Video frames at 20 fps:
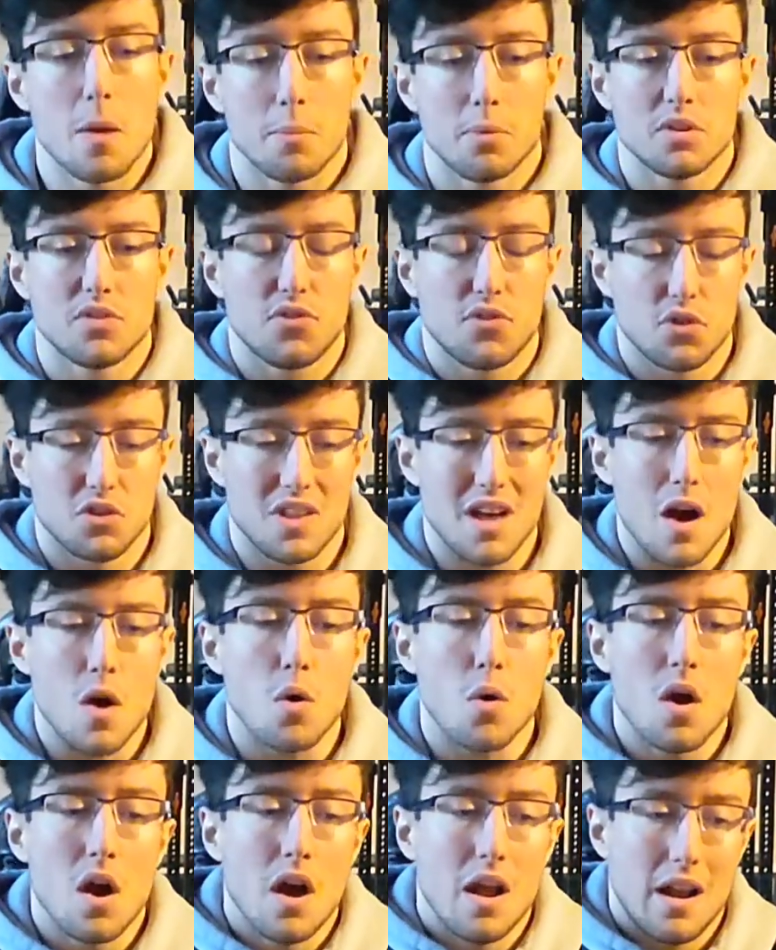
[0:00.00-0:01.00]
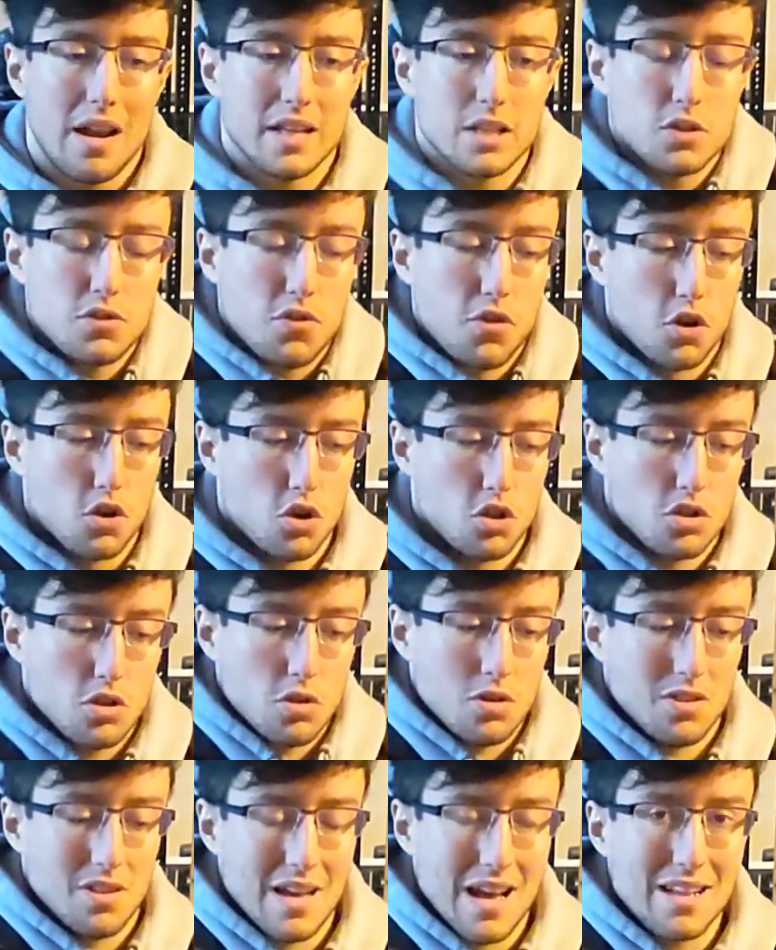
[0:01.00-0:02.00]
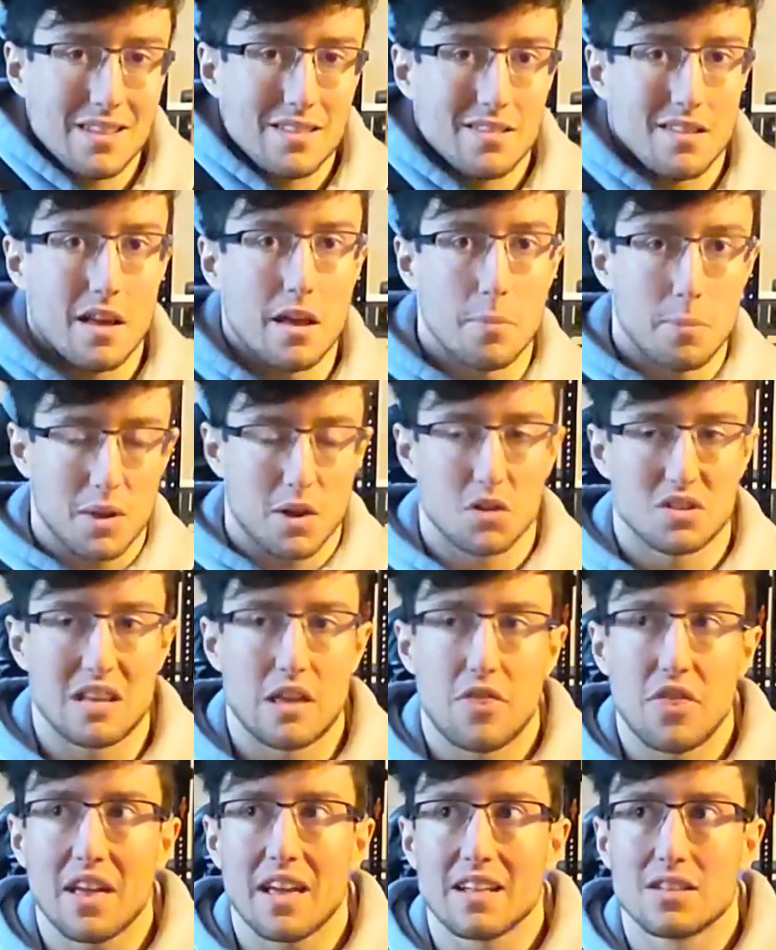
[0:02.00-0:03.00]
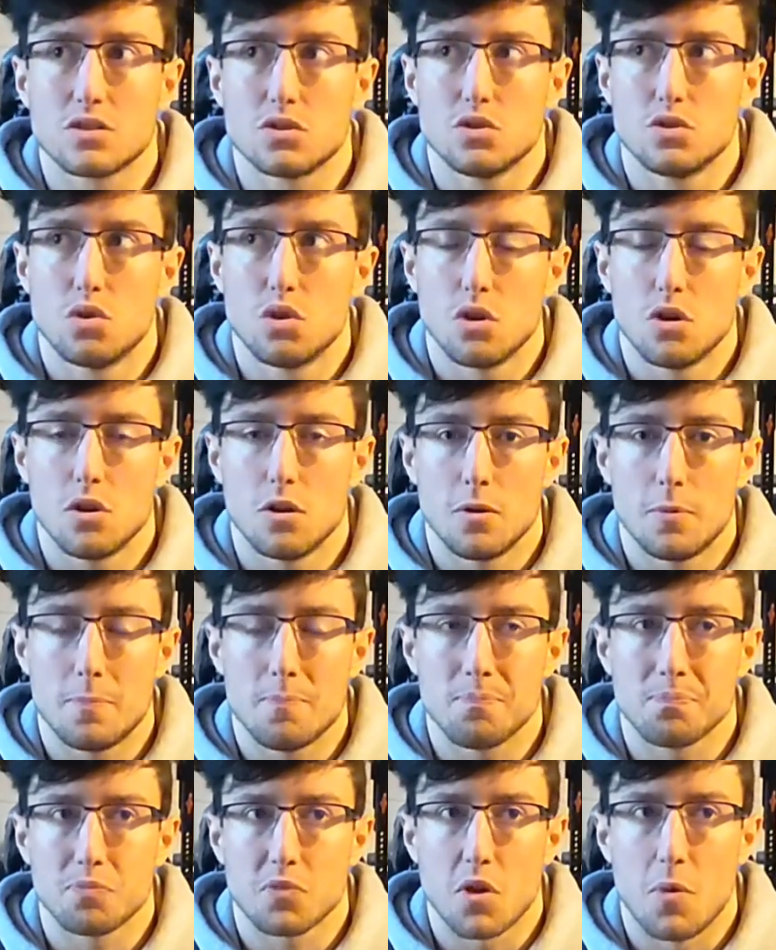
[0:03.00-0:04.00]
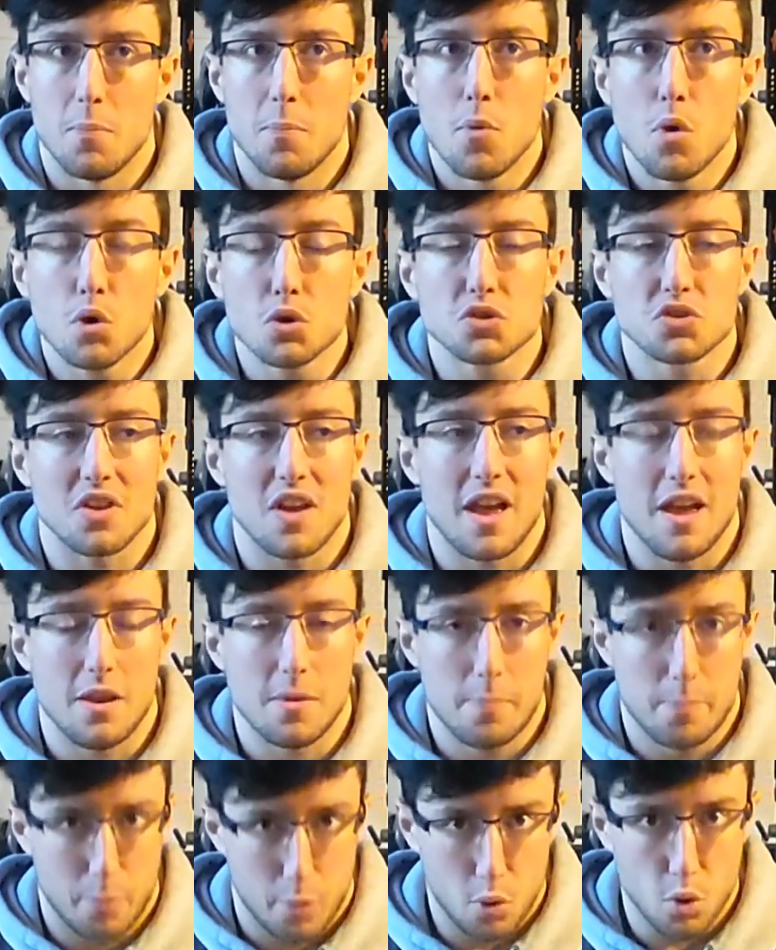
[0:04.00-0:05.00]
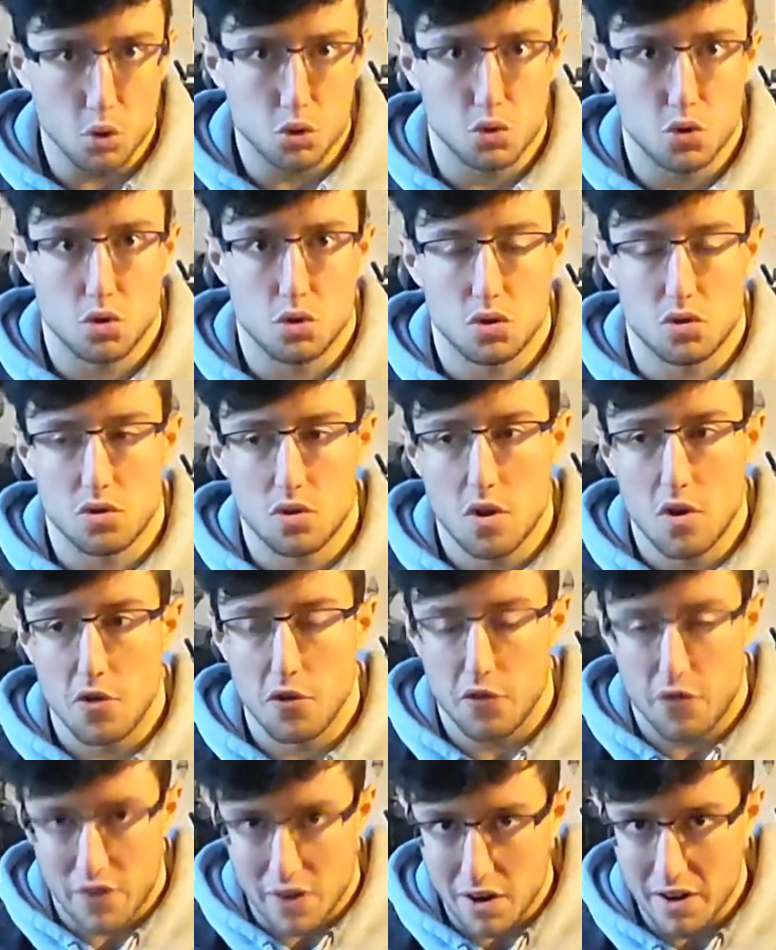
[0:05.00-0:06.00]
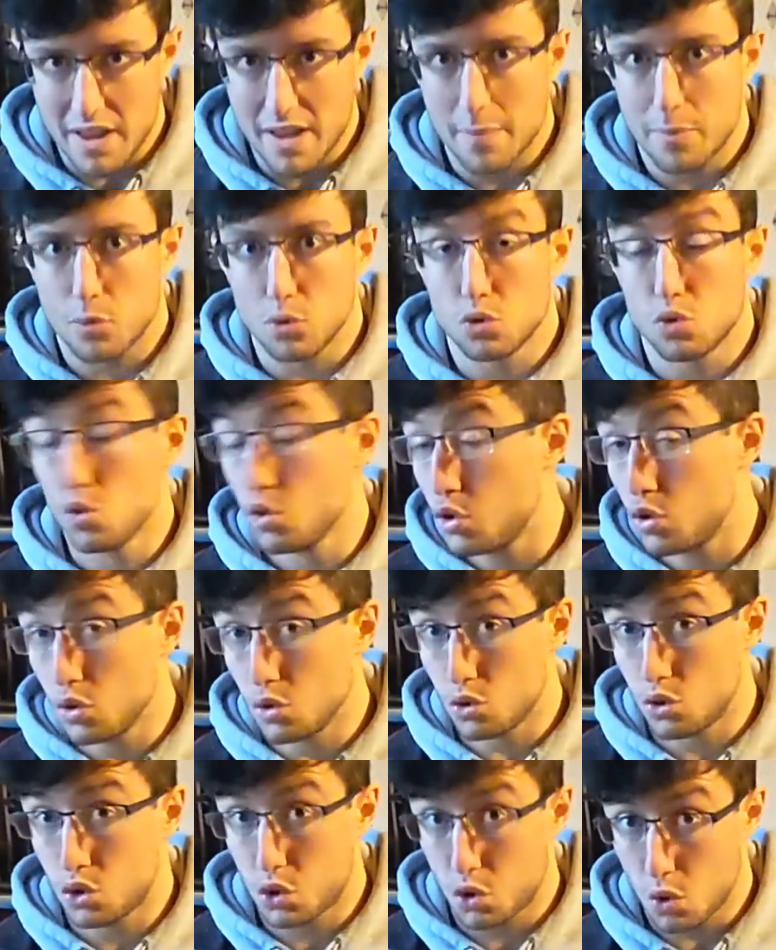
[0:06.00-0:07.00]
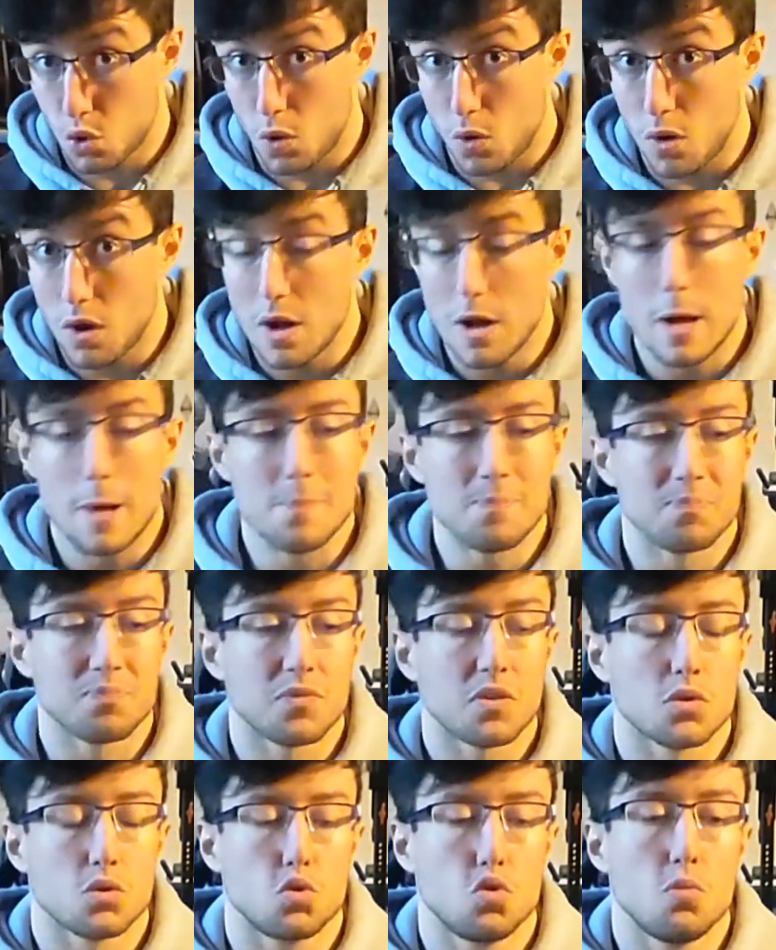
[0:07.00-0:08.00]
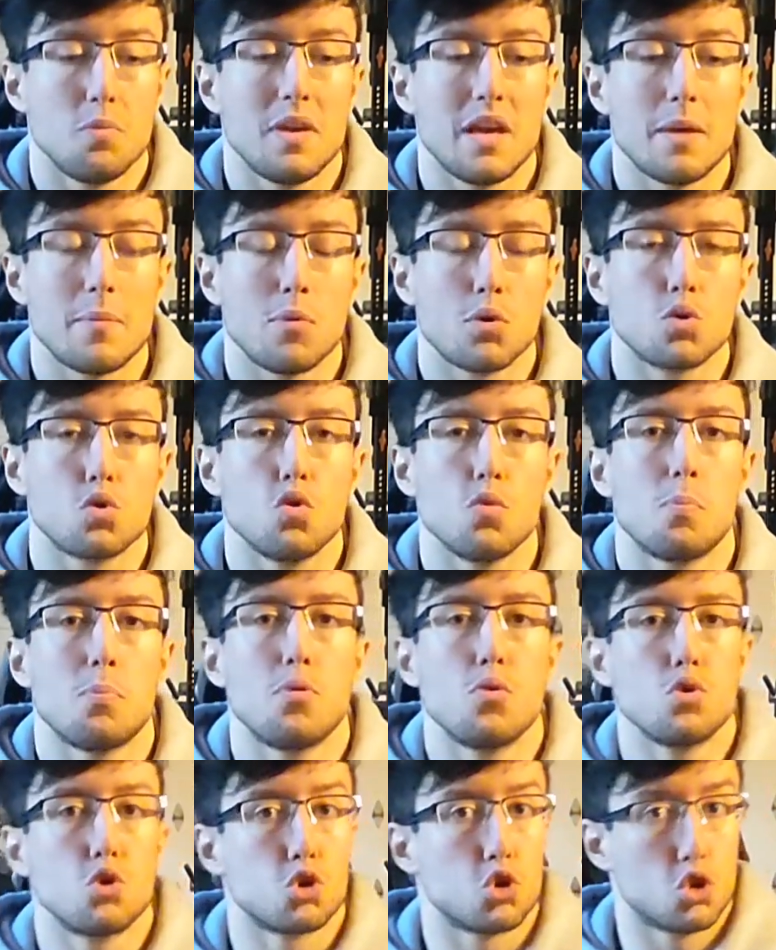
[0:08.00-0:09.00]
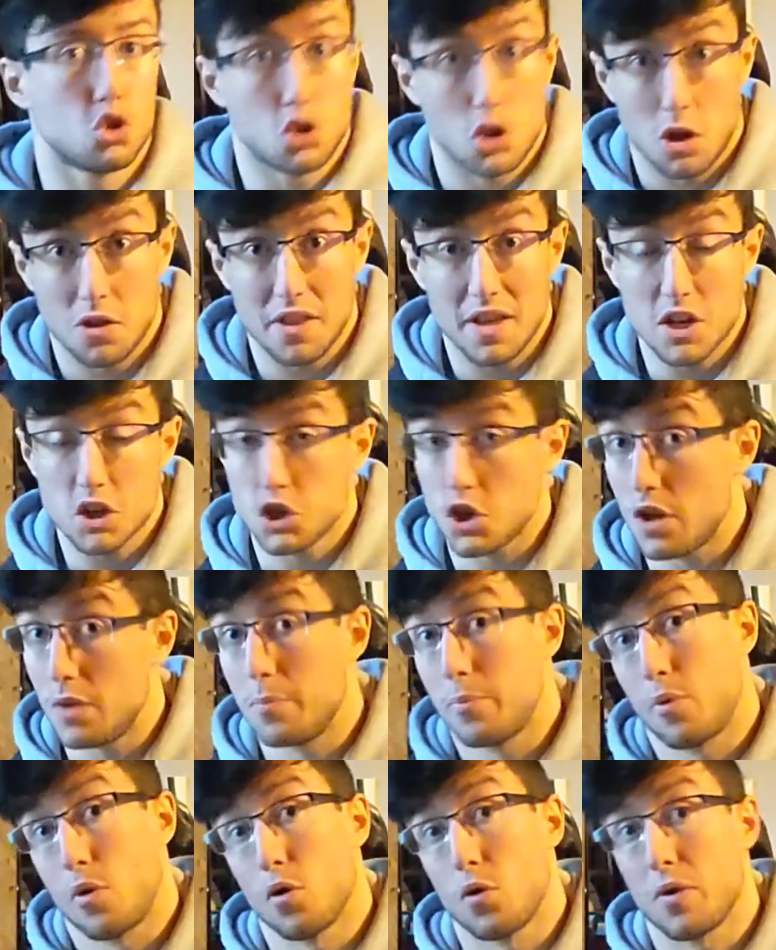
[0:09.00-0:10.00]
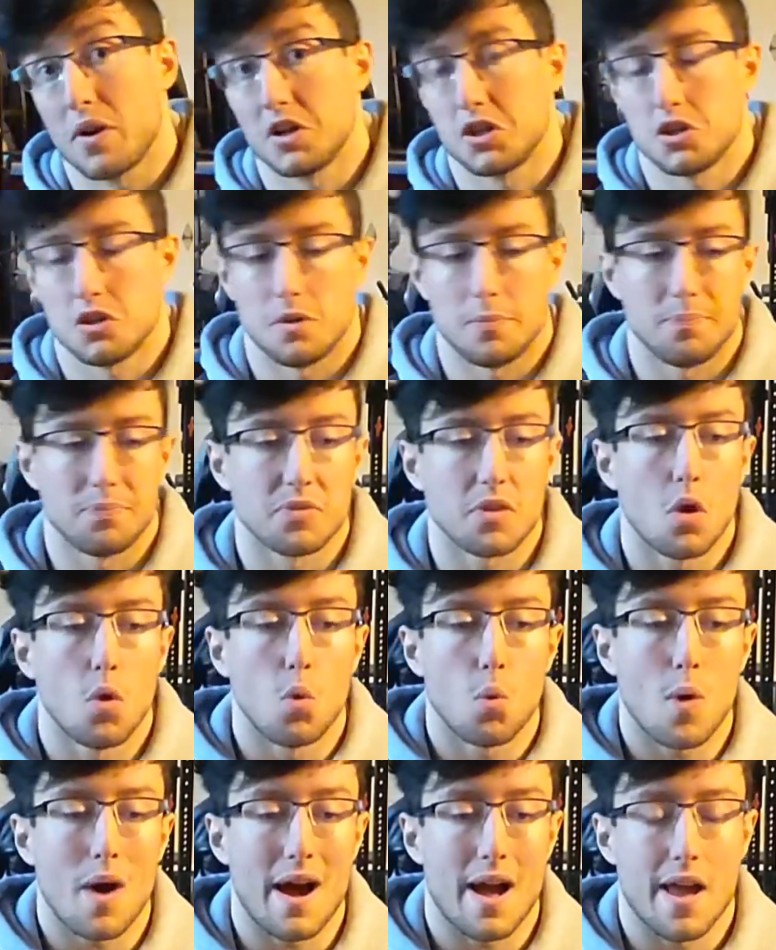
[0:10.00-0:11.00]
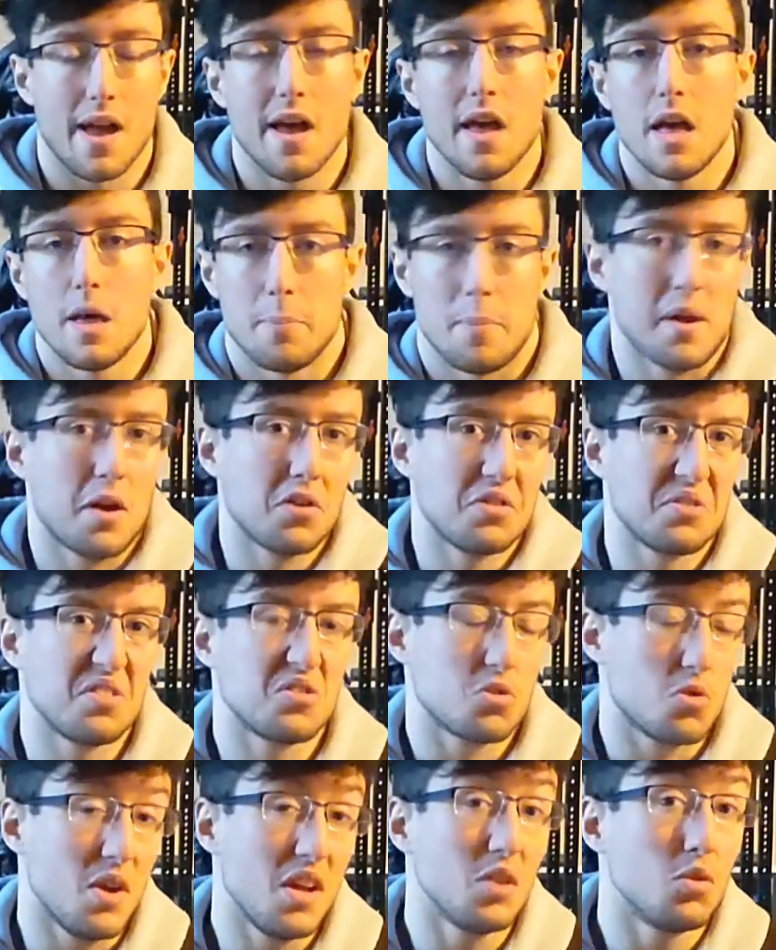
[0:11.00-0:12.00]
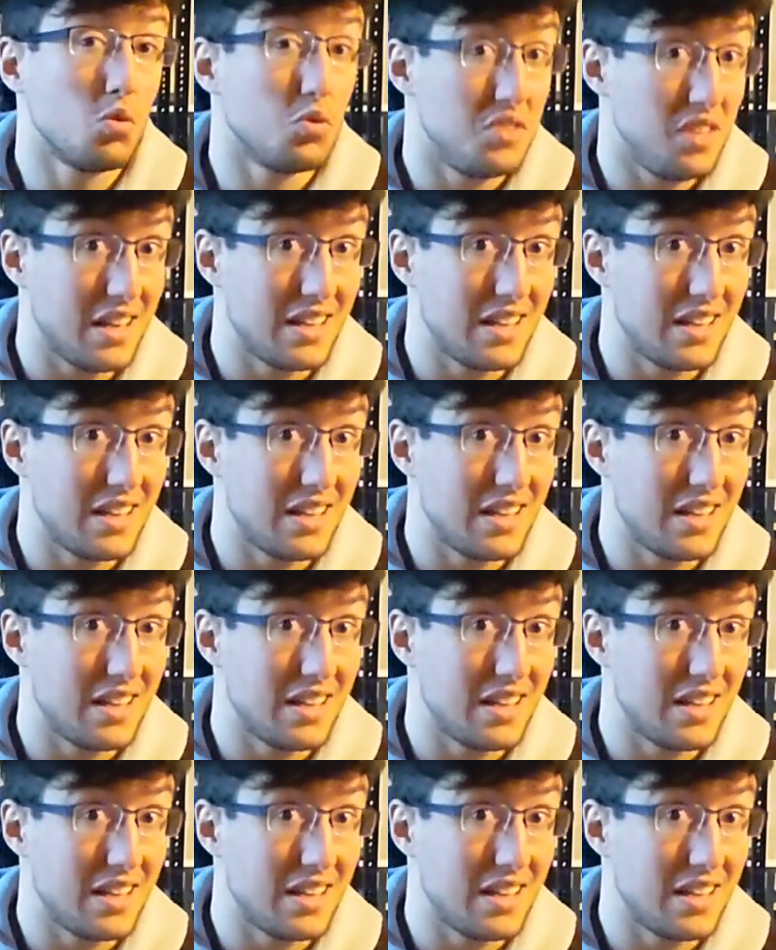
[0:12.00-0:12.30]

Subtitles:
But for now, let's focus on that, because I think it's the most important variable to control to be able to push tonnage and progression. Why? Because it's going to